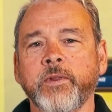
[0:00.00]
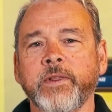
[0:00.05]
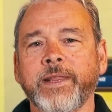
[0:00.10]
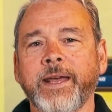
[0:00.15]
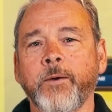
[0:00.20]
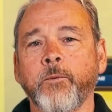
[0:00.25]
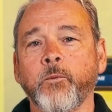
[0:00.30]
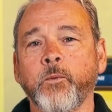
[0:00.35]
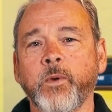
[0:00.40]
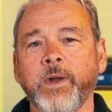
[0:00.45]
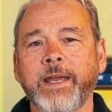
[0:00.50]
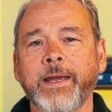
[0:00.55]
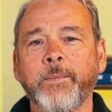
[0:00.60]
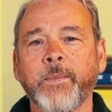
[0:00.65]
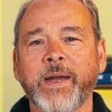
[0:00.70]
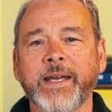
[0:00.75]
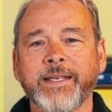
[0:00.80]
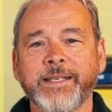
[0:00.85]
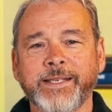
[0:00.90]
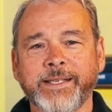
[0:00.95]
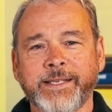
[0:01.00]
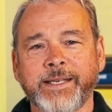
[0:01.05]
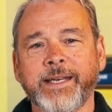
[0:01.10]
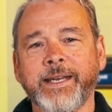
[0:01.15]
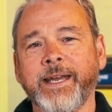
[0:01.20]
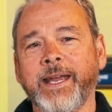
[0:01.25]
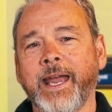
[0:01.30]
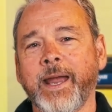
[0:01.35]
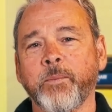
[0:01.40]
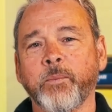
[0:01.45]
that we may
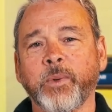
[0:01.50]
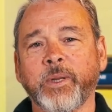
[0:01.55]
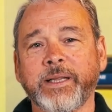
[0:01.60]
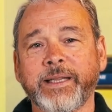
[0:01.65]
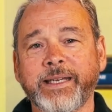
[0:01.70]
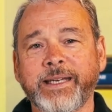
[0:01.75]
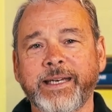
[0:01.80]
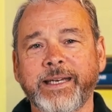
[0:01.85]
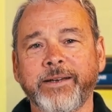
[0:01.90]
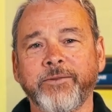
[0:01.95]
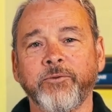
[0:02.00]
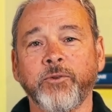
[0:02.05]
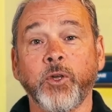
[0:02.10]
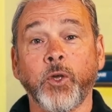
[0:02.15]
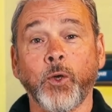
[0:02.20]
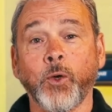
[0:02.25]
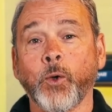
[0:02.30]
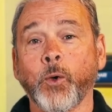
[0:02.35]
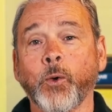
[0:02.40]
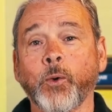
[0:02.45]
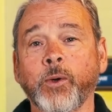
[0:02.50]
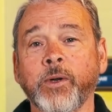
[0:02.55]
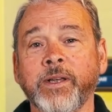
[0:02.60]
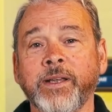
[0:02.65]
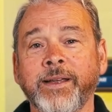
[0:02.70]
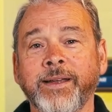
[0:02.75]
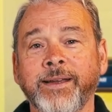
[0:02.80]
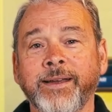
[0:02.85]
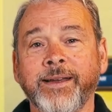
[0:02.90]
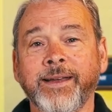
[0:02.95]
see and believe you?
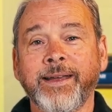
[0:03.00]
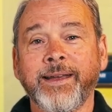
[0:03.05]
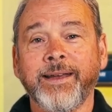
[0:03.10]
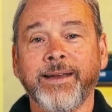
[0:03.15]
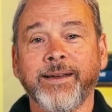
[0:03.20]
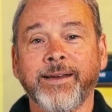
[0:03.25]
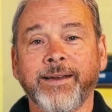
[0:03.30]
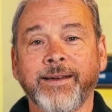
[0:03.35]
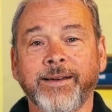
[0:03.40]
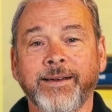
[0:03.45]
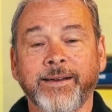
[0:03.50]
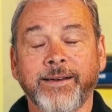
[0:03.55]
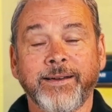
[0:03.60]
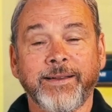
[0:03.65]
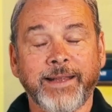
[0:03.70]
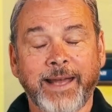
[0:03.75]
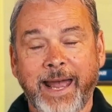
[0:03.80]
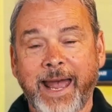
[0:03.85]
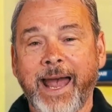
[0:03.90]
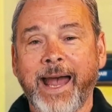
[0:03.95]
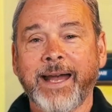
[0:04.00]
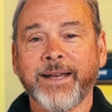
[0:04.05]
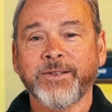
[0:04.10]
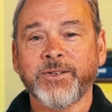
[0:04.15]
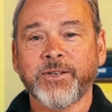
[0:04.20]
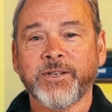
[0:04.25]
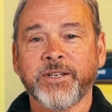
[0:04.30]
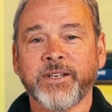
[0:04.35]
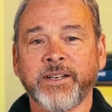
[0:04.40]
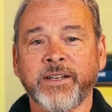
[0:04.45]
They
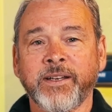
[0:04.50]
asked.